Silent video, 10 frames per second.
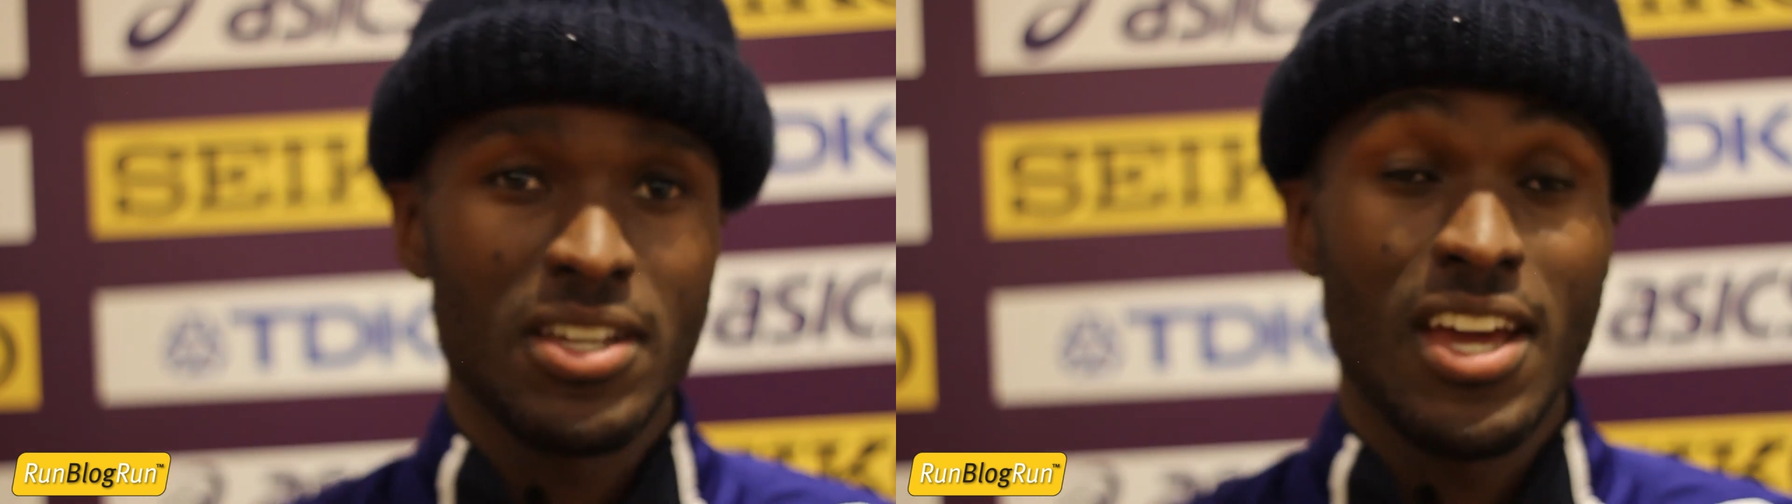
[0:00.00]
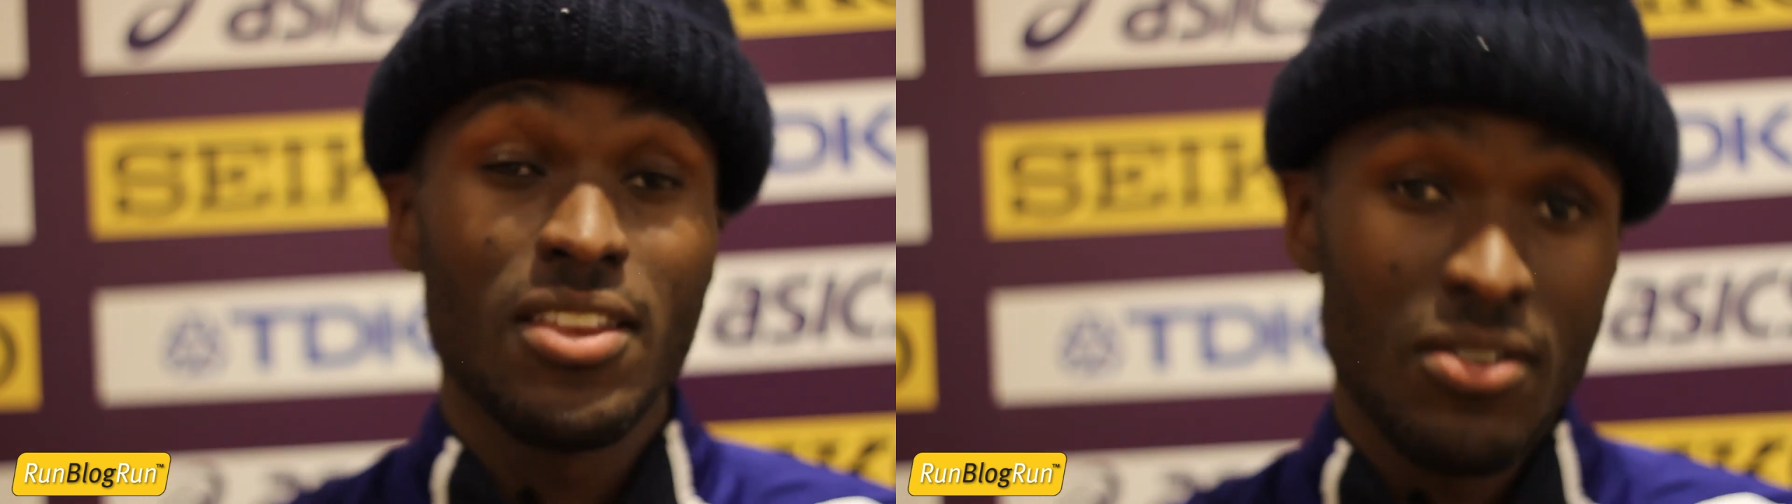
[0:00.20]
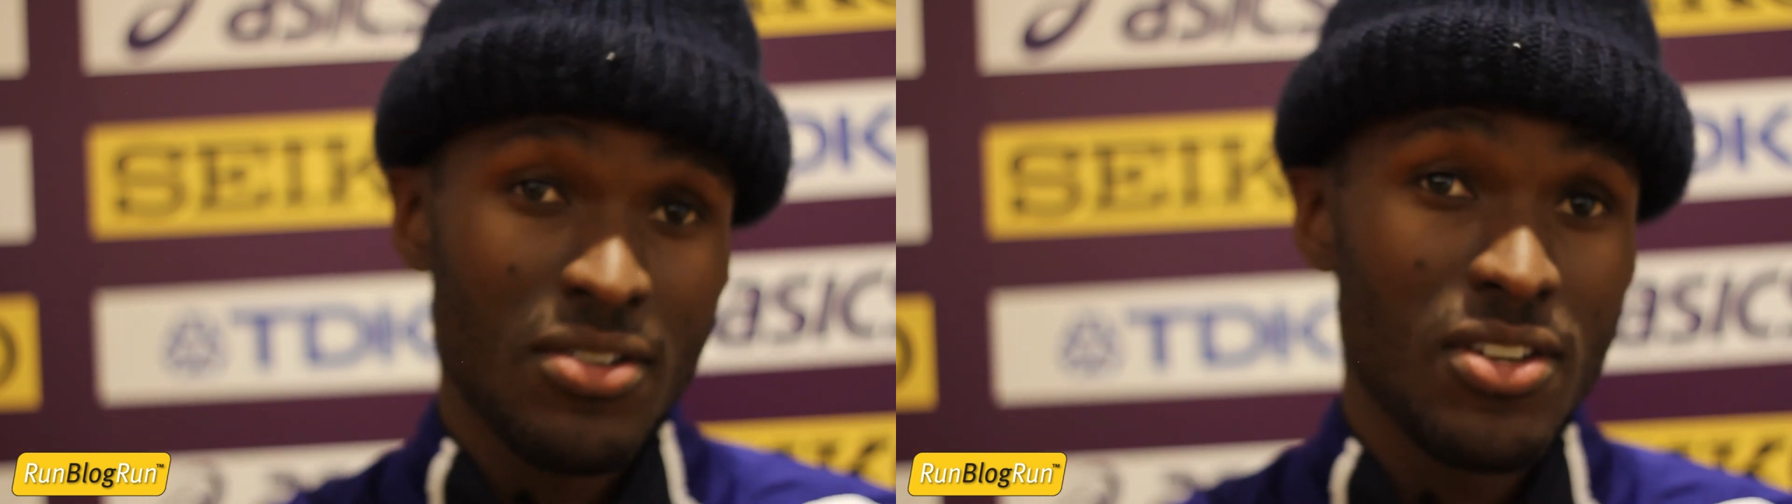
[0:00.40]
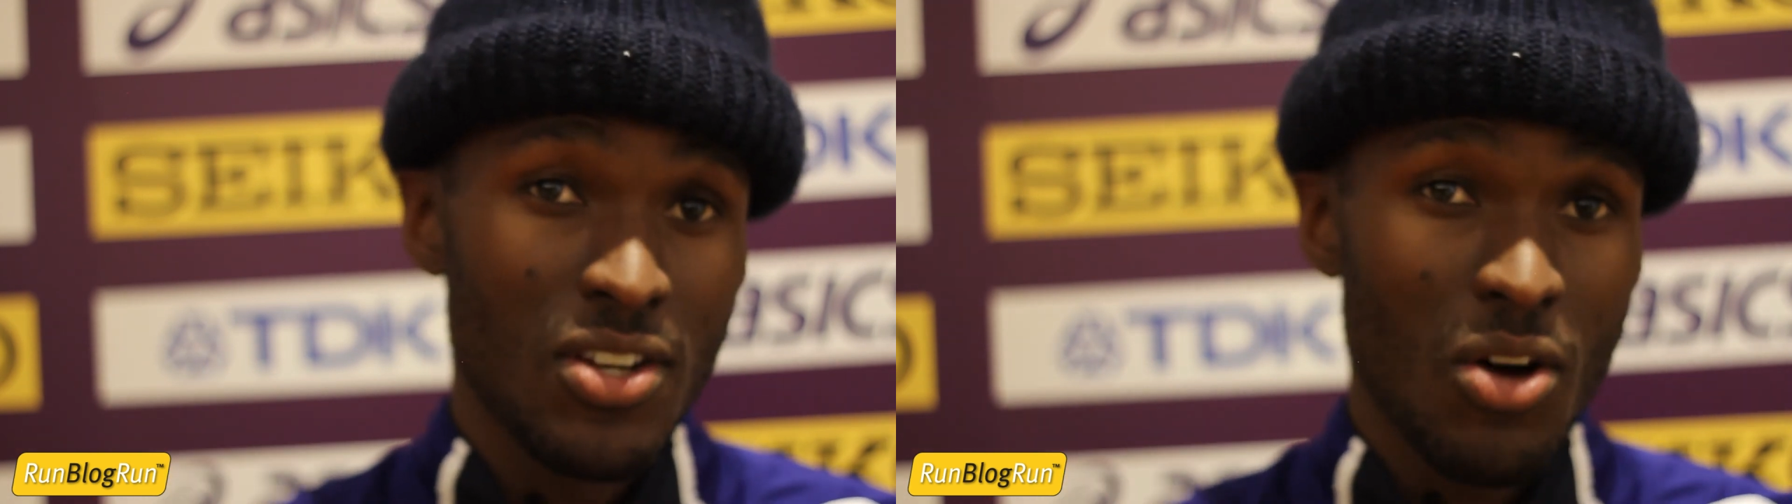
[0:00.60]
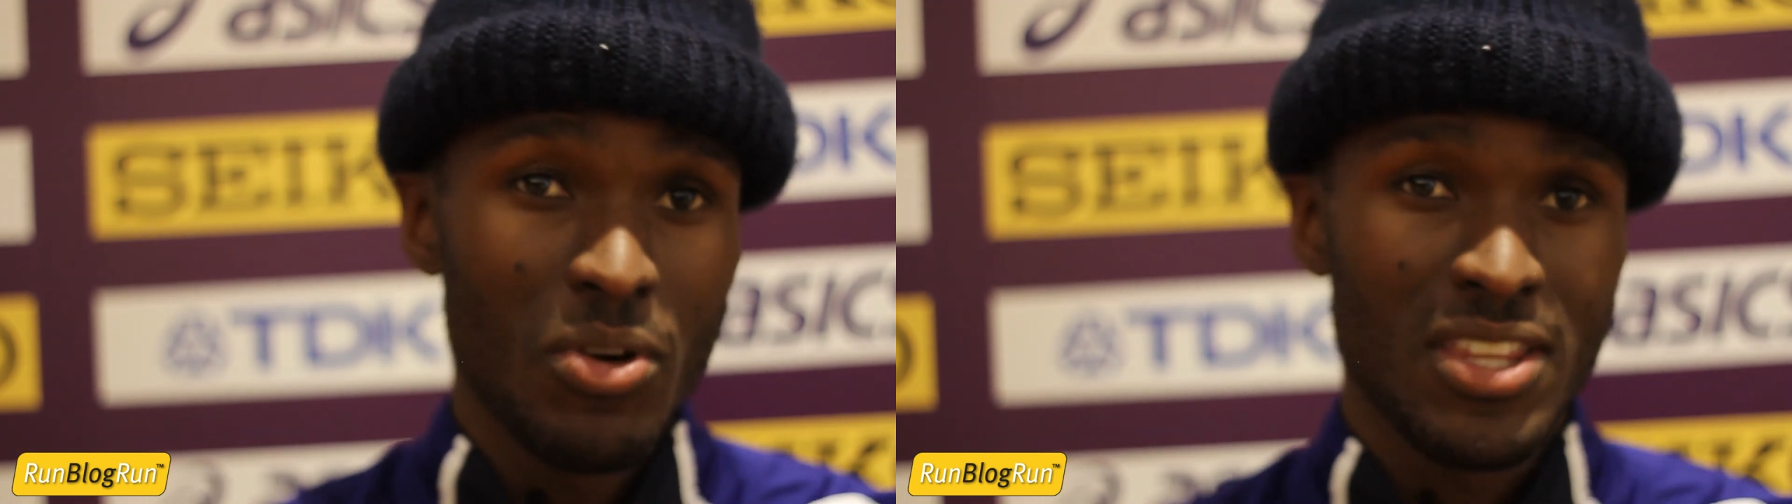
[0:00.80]
together,
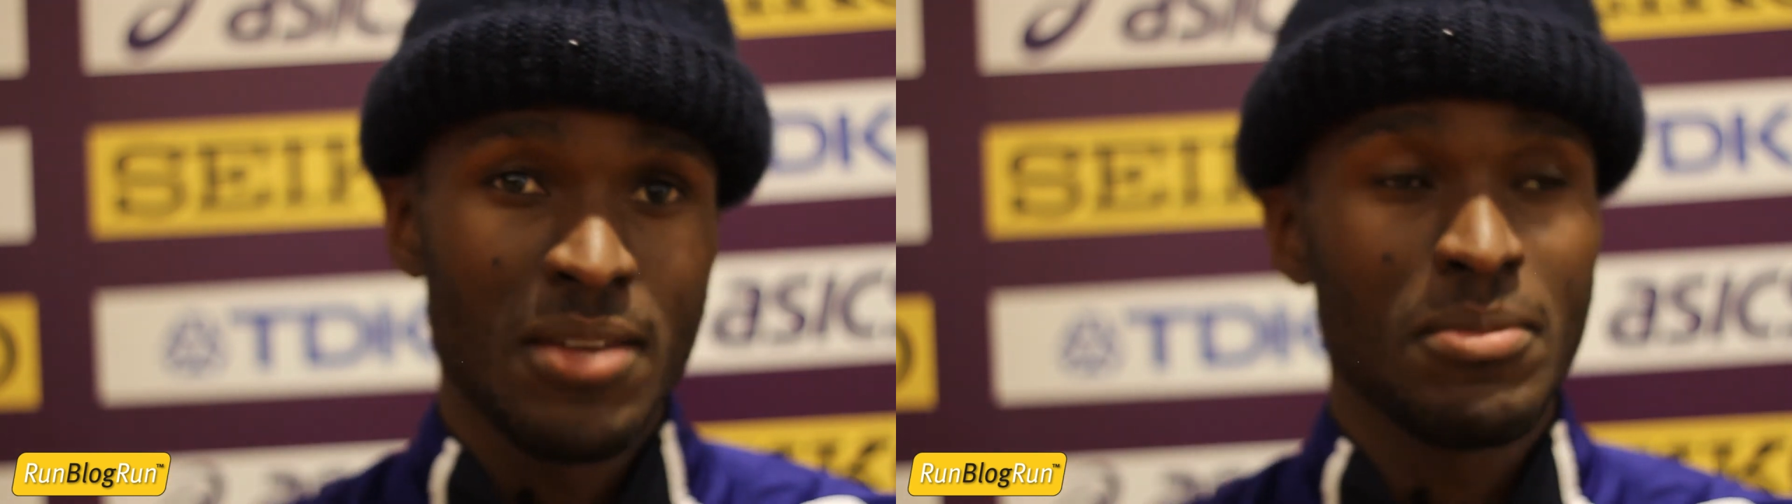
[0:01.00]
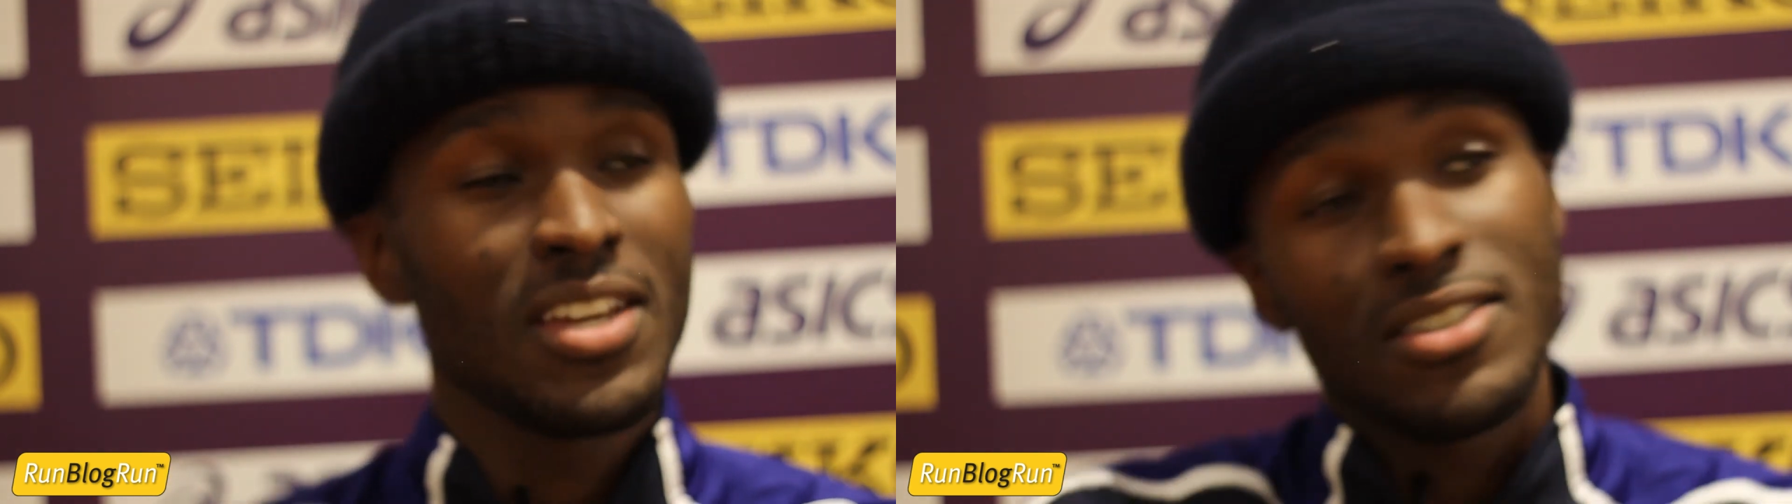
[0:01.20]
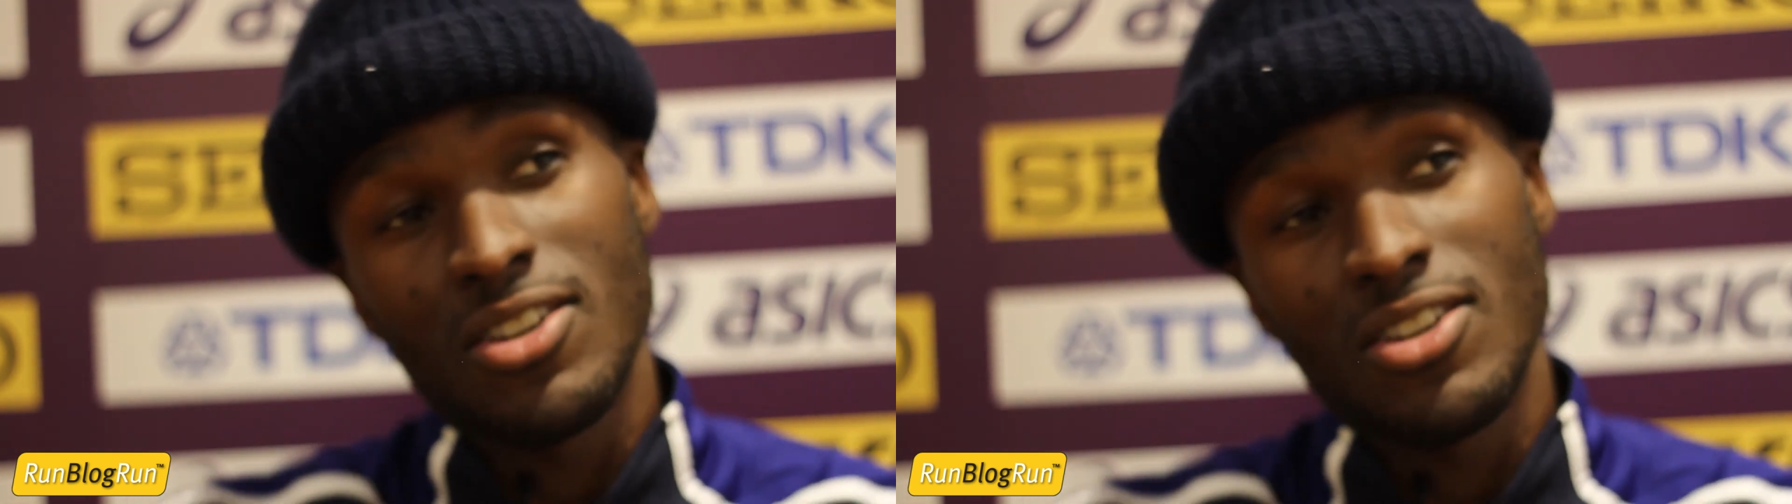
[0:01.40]
you know, within me.